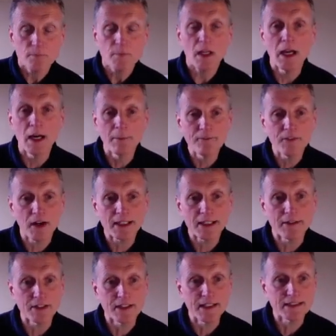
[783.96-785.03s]
If I could
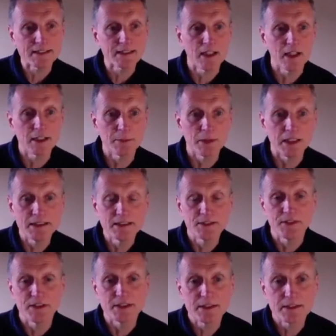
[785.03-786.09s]
have the next slide, please, if
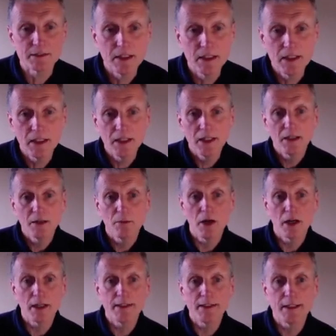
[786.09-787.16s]
it's
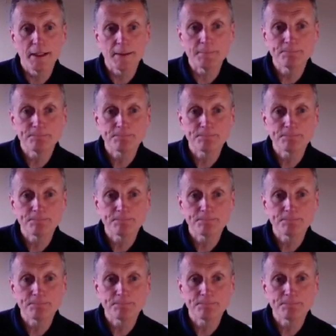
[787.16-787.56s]
working now.